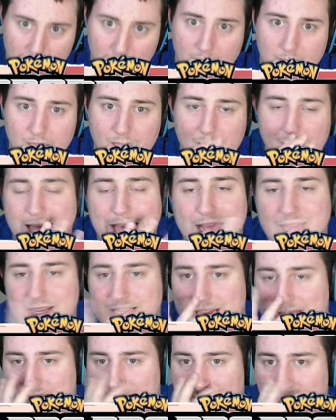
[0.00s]
As I,
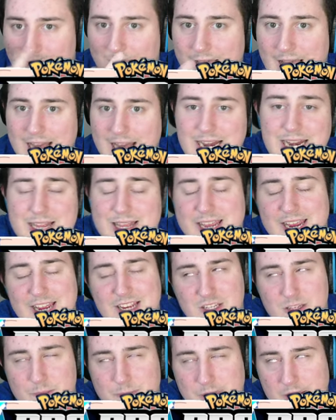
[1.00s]
I need the
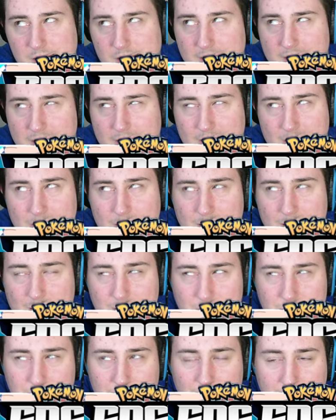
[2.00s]
experience,
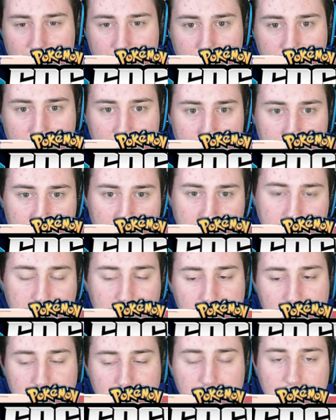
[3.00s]
okay?
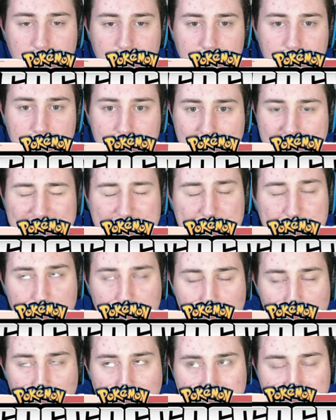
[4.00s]
In more
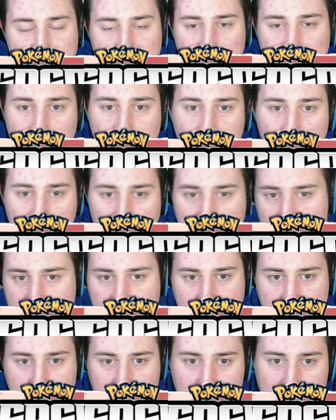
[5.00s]
ways than one.
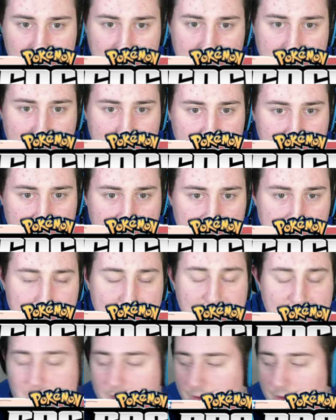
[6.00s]
Thank you.